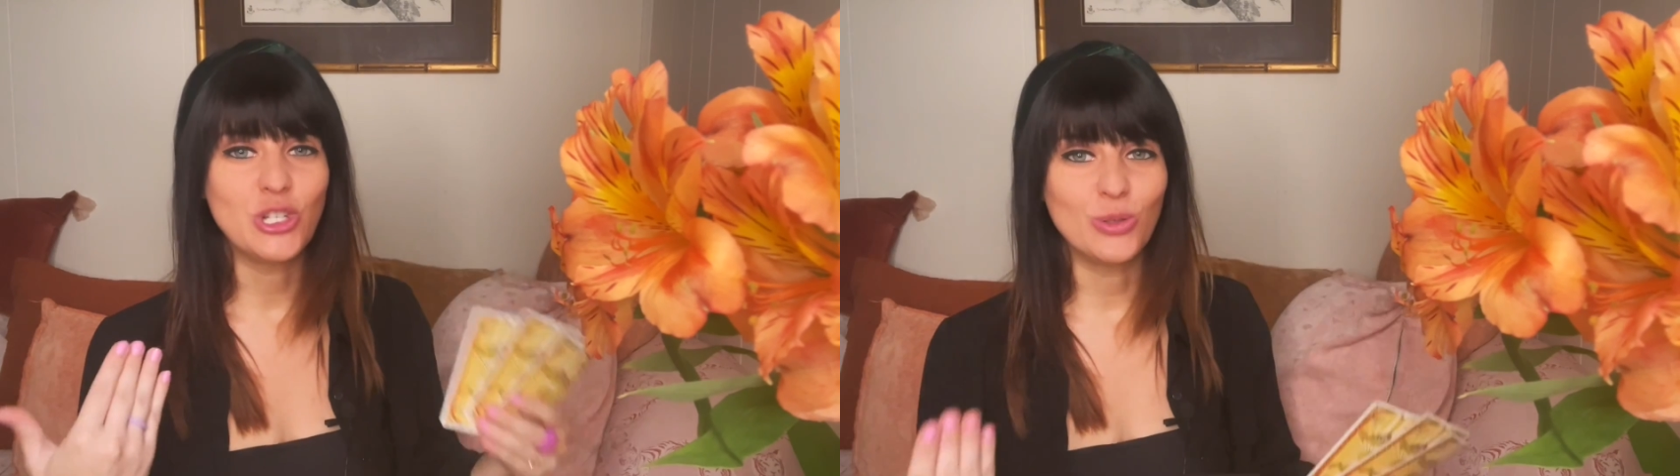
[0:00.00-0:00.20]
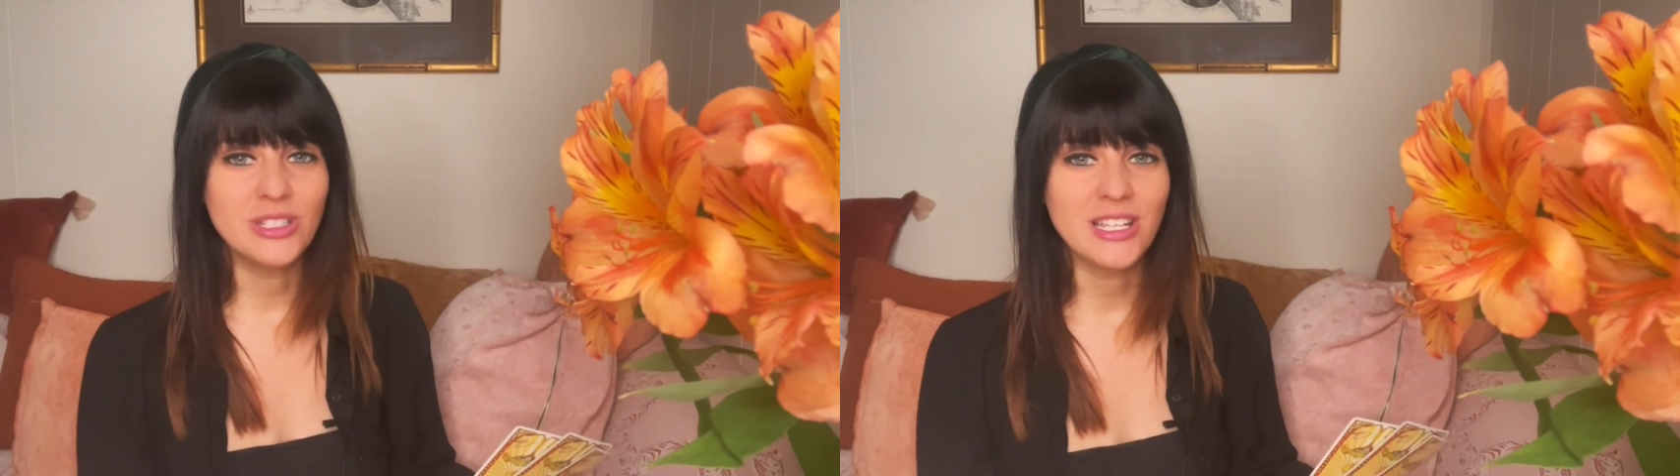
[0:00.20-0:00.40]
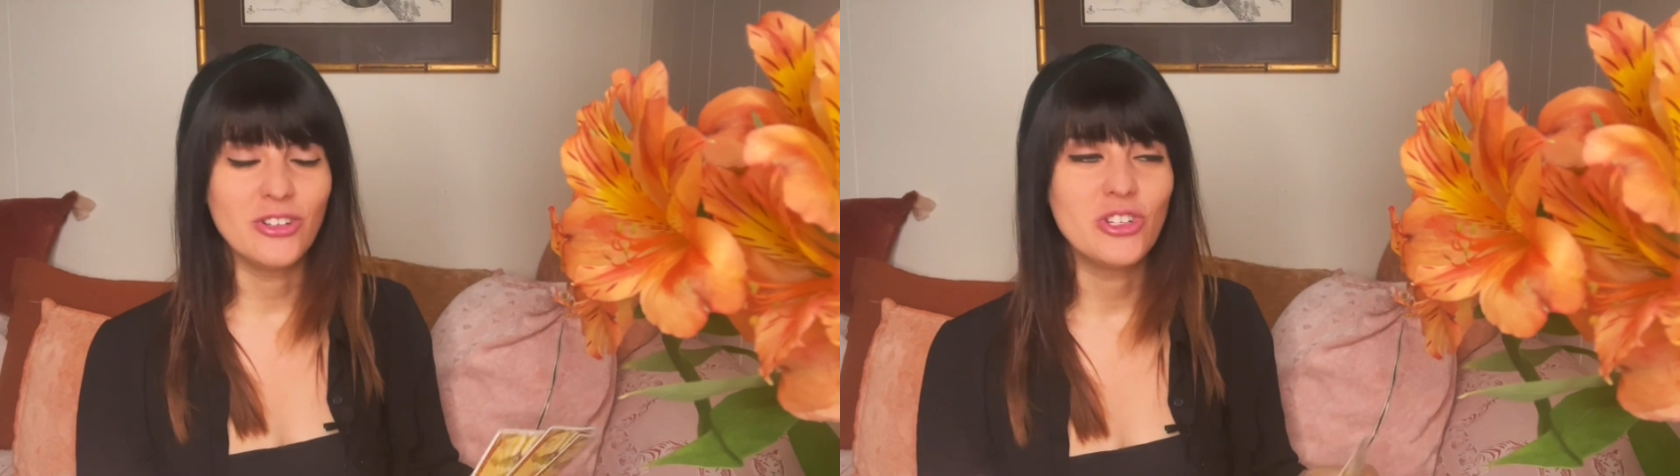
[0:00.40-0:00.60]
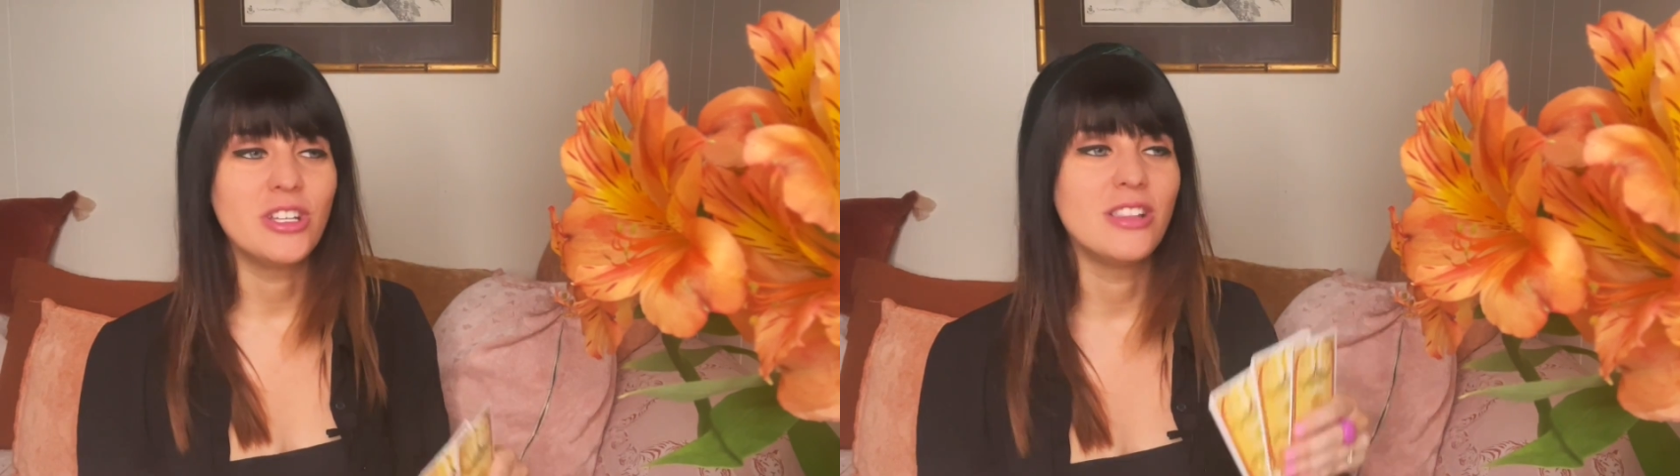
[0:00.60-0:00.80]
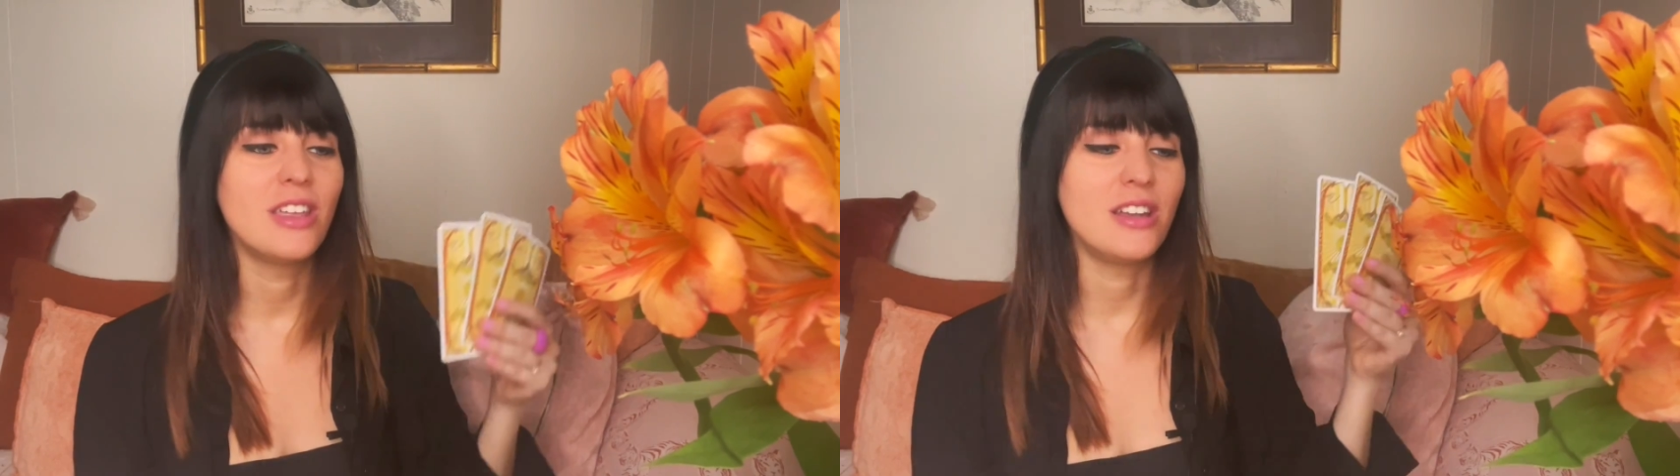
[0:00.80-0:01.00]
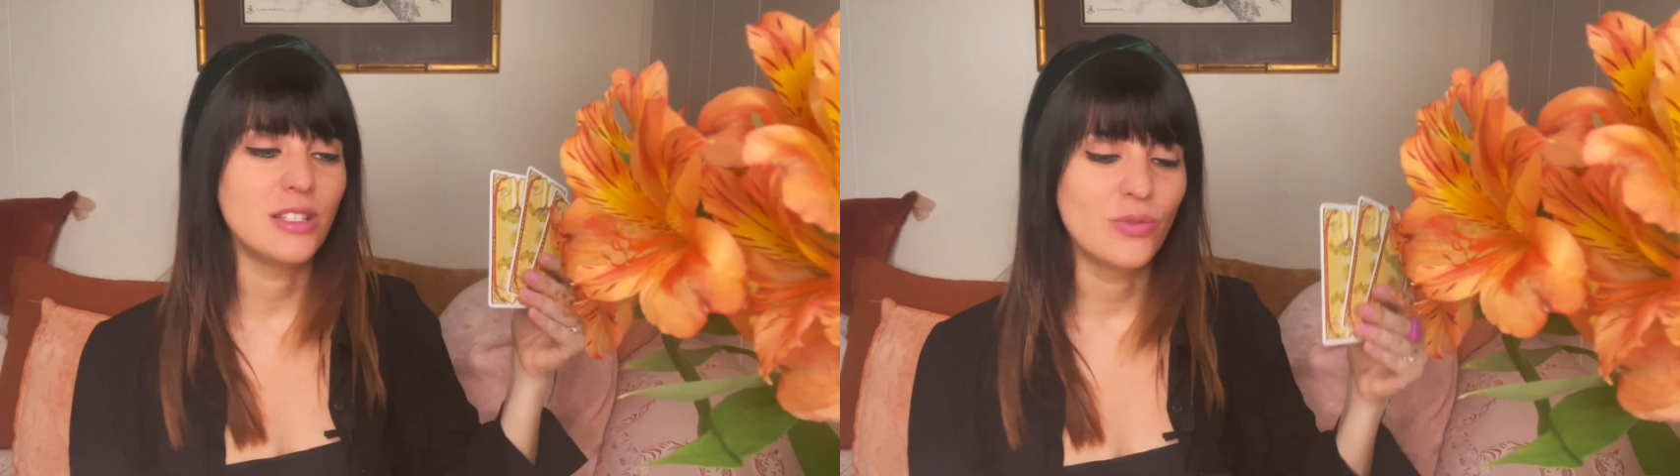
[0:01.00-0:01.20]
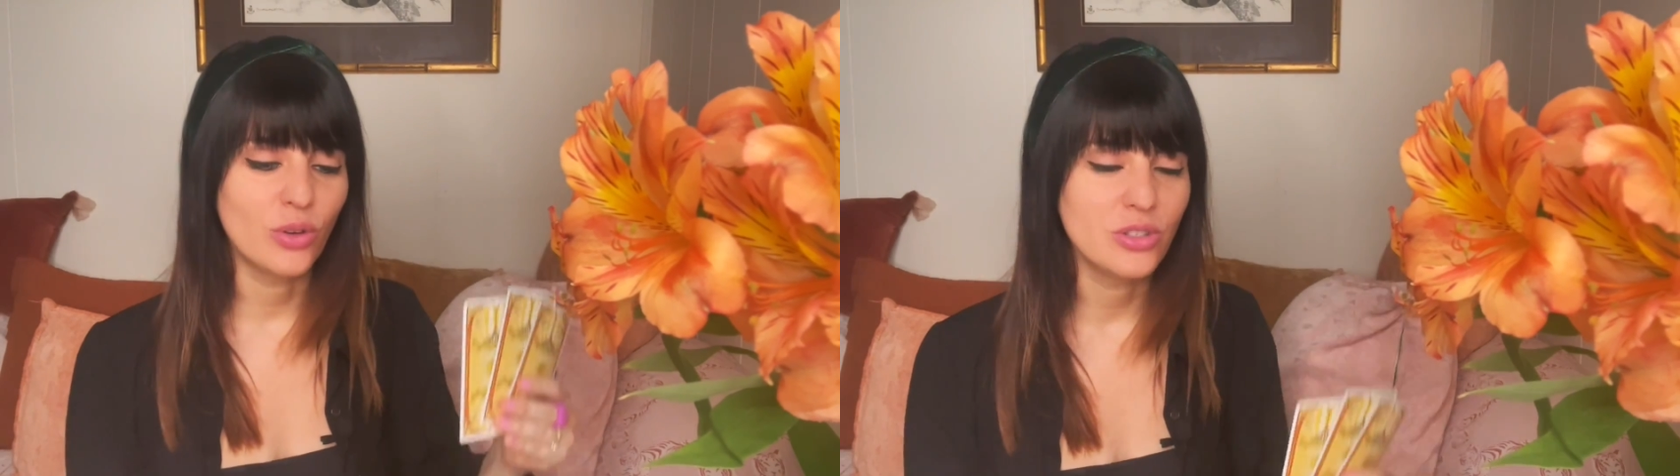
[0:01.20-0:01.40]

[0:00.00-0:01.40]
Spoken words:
your intention that it's for